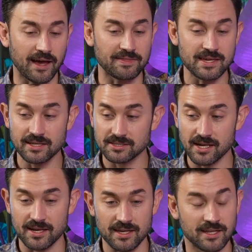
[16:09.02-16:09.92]
I think it's
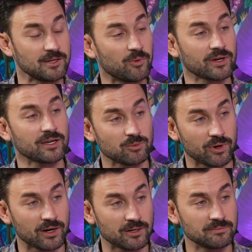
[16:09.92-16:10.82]
like anyone can
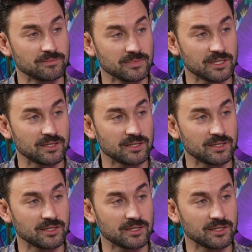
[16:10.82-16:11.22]
wear them. Okay. You